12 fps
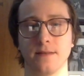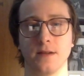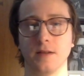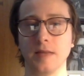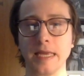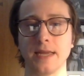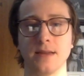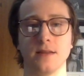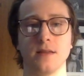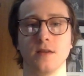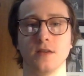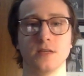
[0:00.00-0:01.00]
clean,
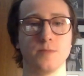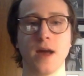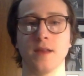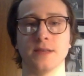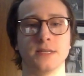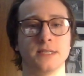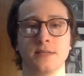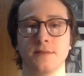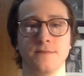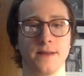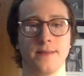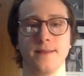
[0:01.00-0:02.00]
spotless,
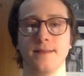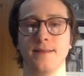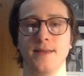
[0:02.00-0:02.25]
disinfected.